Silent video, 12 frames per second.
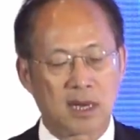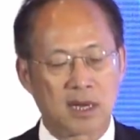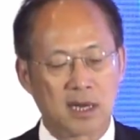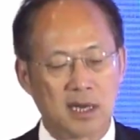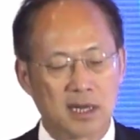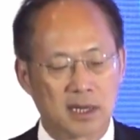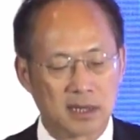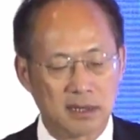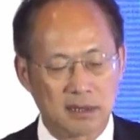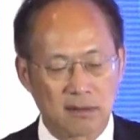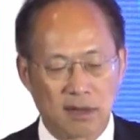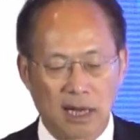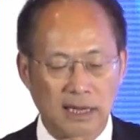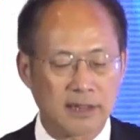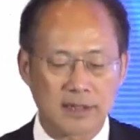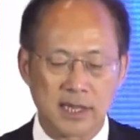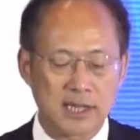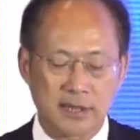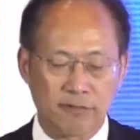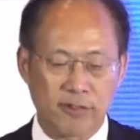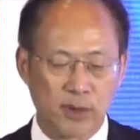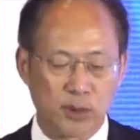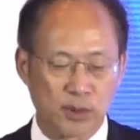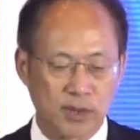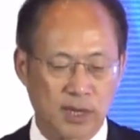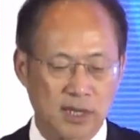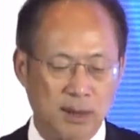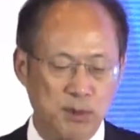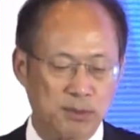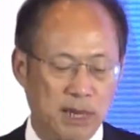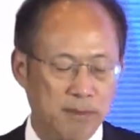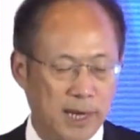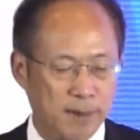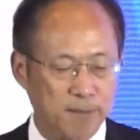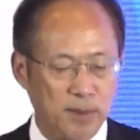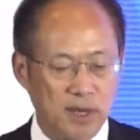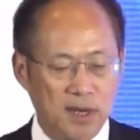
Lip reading: Clearly, well, I just list a few, okay, come to my mind.